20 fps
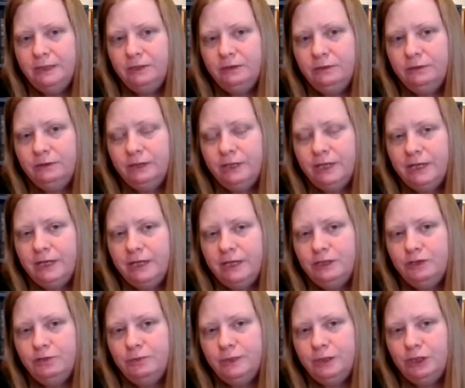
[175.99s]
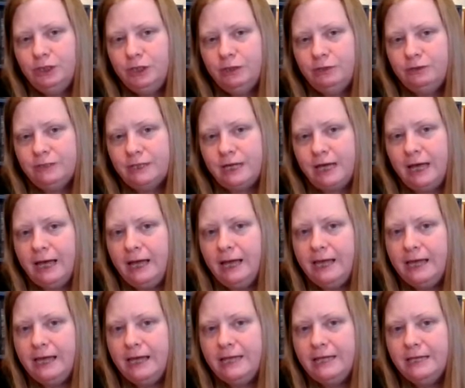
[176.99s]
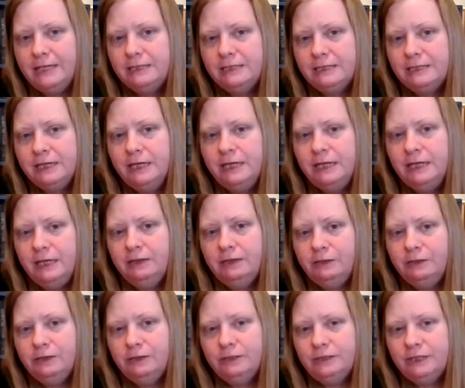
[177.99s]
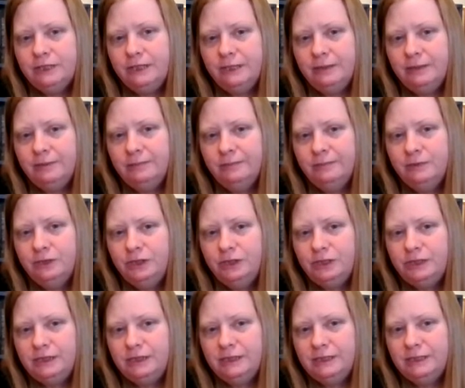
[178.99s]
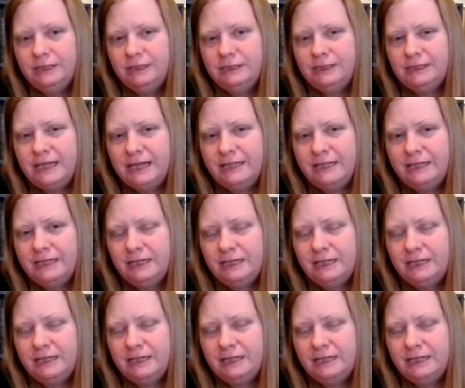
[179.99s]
They're looking into each other's eyes, and there's just a sense